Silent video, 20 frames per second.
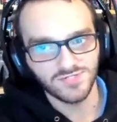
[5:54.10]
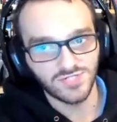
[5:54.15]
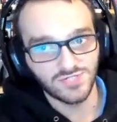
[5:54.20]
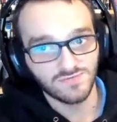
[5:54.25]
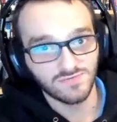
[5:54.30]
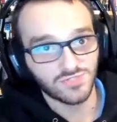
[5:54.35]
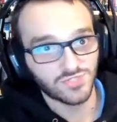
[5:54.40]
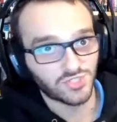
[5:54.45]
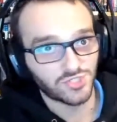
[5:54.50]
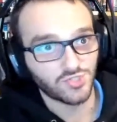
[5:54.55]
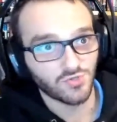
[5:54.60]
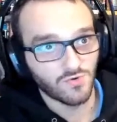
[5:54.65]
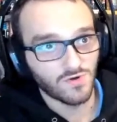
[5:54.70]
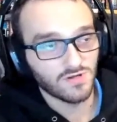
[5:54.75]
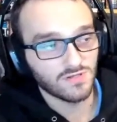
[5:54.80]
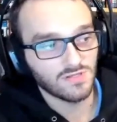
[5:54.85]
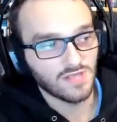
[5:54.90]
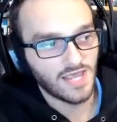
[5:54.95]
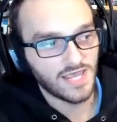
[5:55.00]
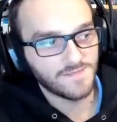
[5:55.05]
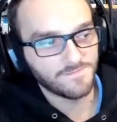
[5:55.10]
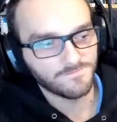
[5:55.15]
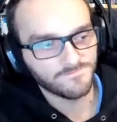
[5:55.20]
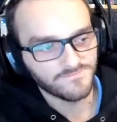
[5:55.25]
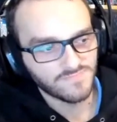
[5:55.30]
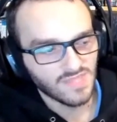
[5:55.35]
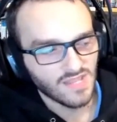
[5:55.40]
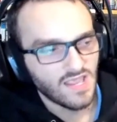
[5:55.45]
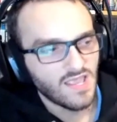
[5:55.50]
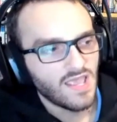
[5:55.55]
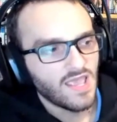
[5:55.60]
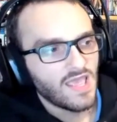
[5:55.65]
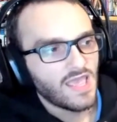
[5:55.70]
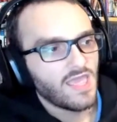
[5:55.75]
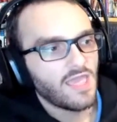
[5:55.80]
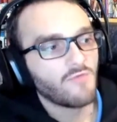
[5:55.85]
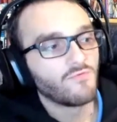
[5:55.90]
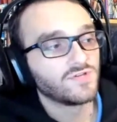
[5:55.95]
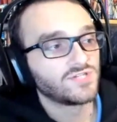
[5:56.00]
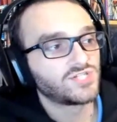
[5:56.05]
short, like
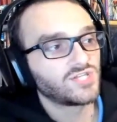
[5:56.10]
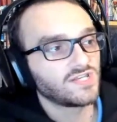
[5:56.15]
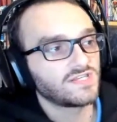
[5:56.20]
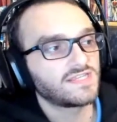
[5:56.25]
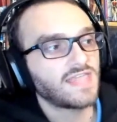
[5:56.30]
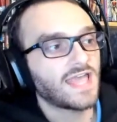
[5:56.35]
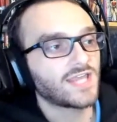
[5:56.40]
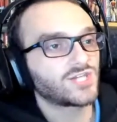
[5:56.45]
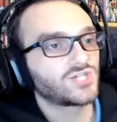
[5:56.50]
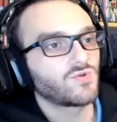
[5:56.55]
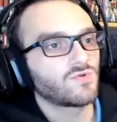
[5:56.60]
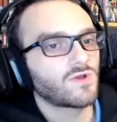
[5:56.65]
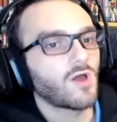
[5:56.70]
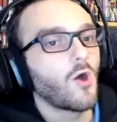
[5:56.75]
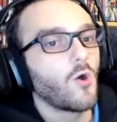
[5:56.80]
it was just that short